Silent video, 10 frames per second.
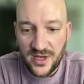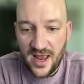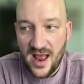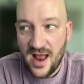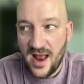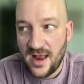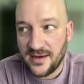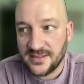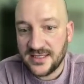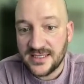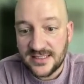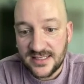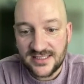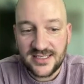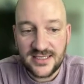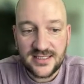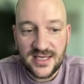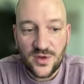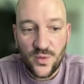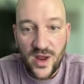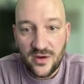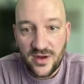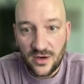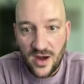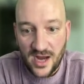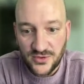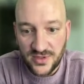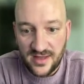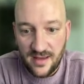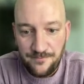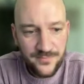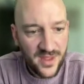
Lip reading: and consistent in the way you interact with them,